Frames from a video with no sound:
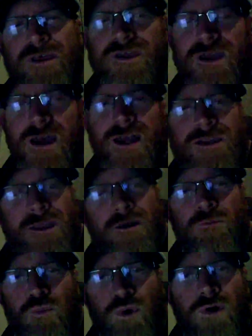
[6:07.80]

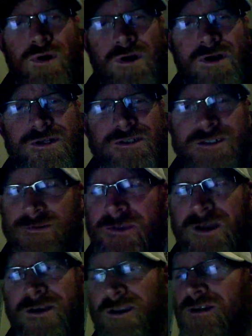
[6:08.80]
goddamn morons. I'm
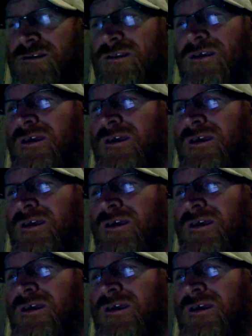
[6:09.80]
not going to,